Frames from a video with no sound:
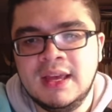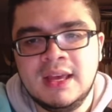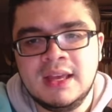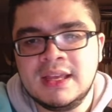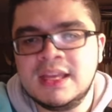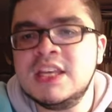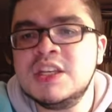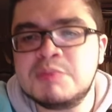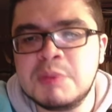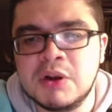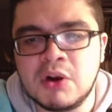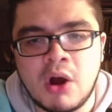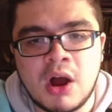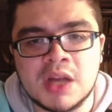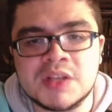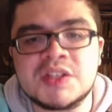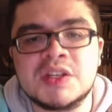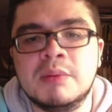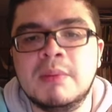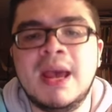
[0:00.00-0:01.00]
He's been
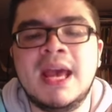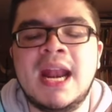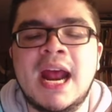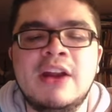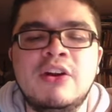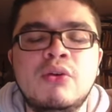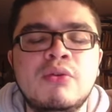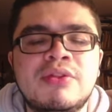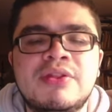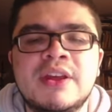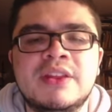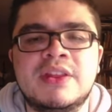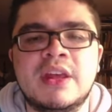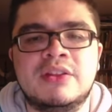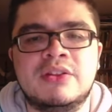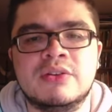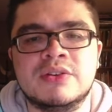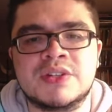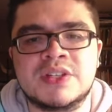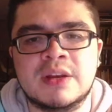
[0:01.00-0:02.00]
awesome, and I don't think that
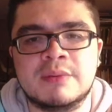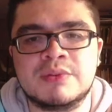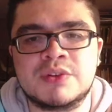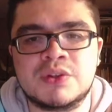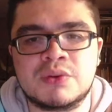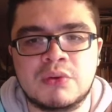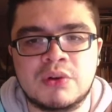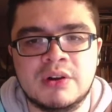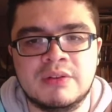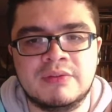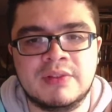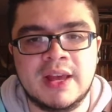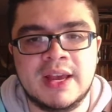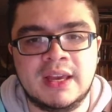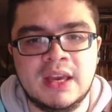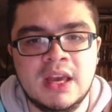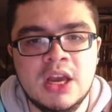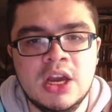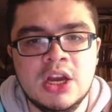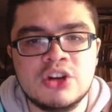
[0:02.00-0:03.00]
there's some sort of
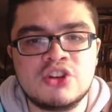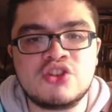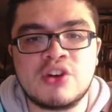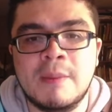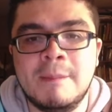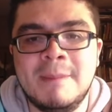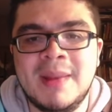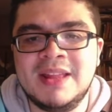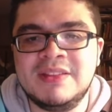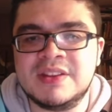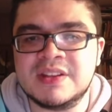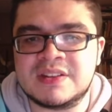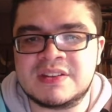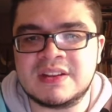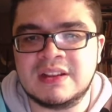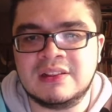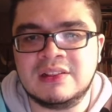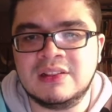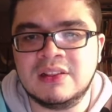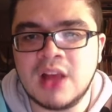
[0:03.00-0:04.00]
like tremendous
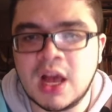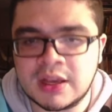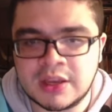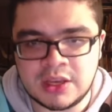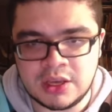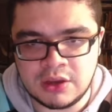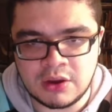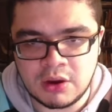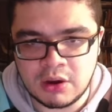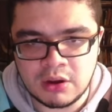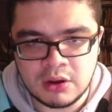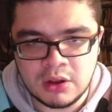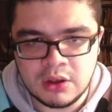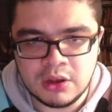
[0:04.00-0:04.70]
luck here.